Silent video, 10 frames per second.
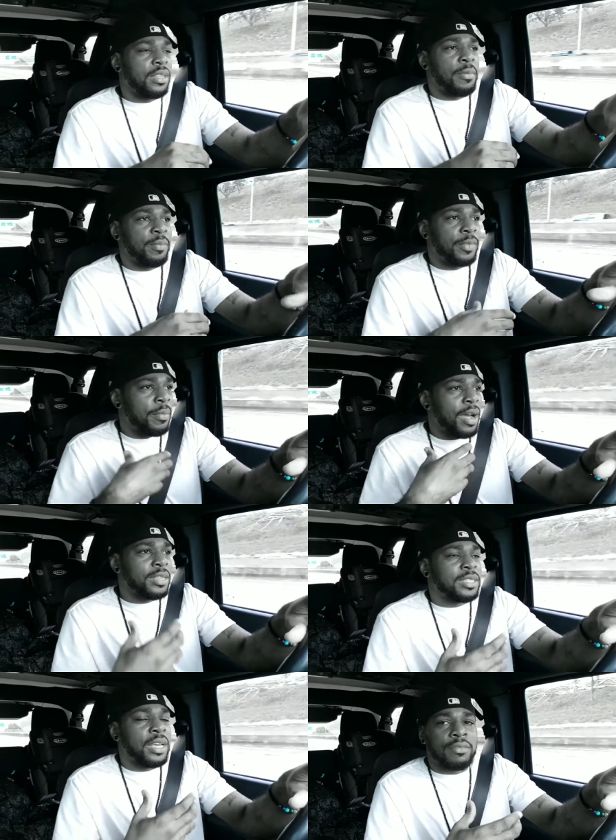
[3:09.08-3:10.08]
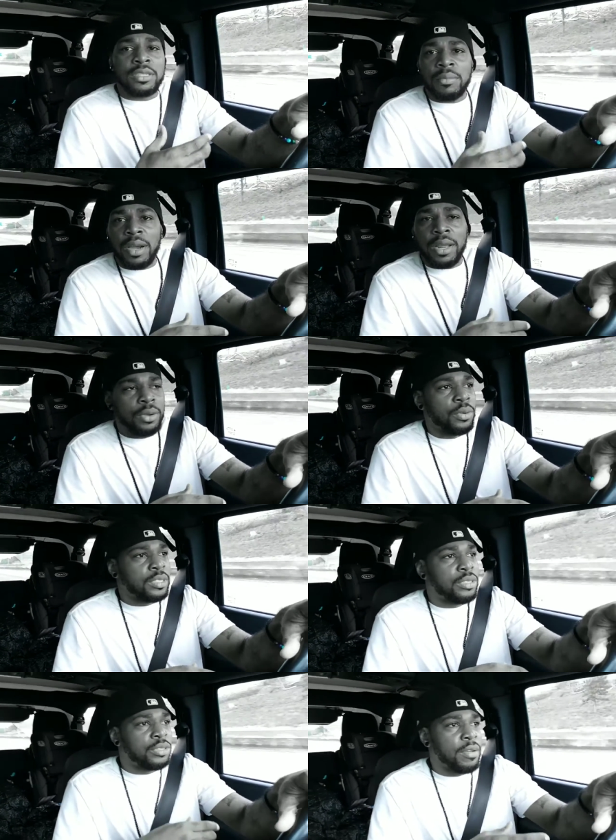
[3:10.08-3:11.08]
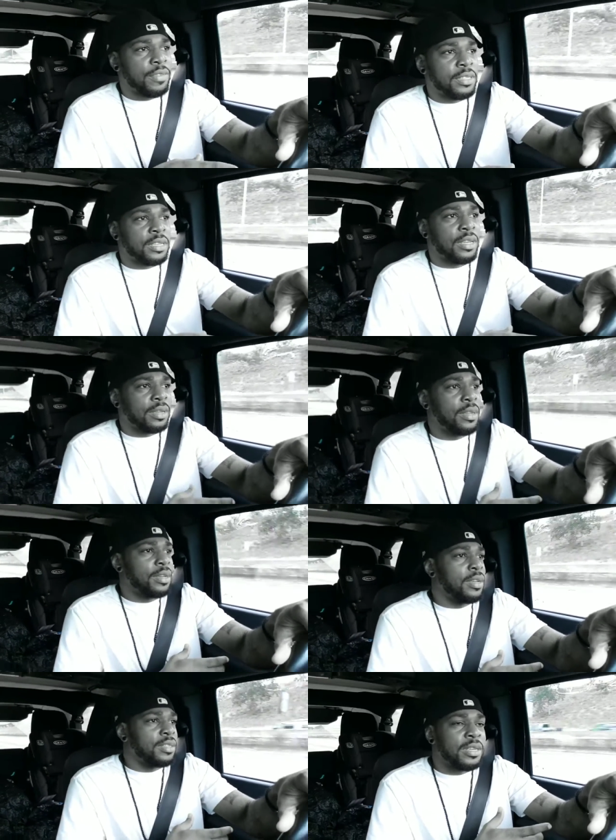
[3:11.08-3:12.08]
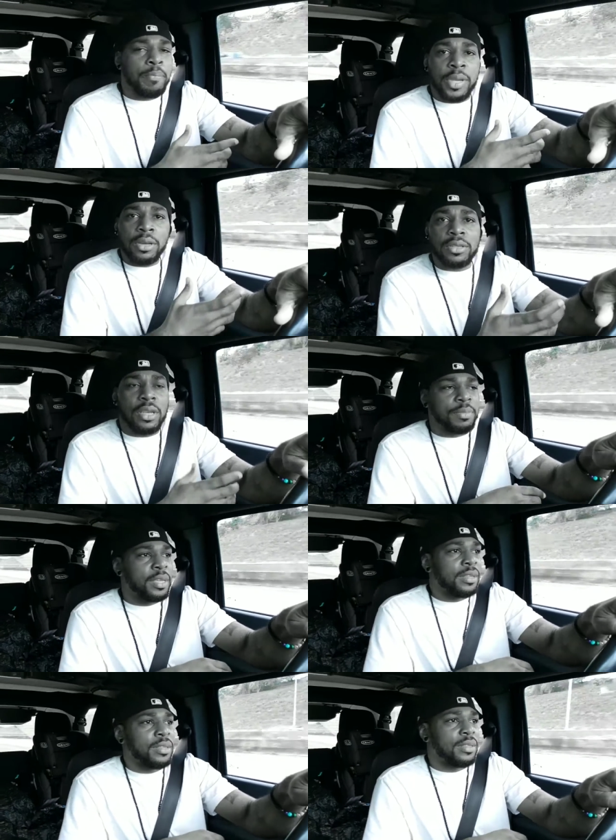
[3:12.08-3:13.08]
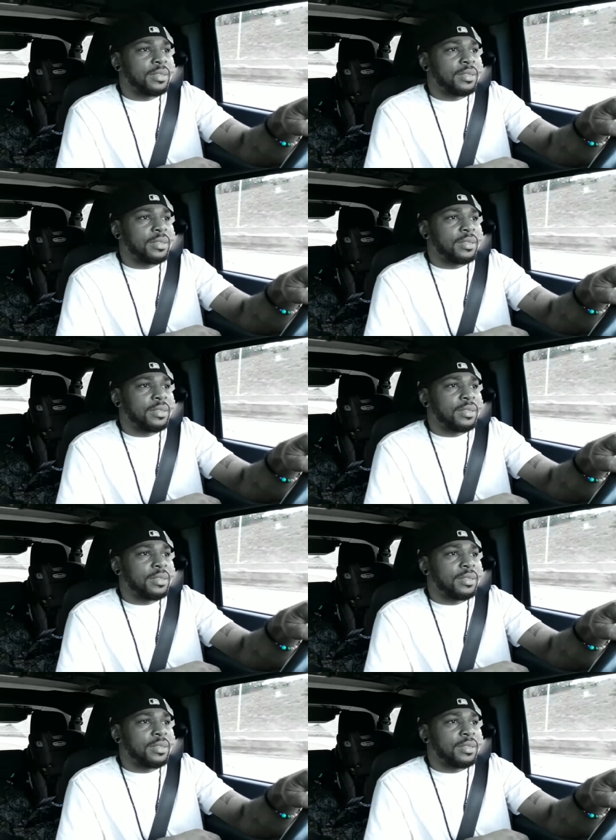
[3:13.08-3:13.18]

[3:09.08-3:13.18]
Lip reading: the mindset of somebody who is driven to build something.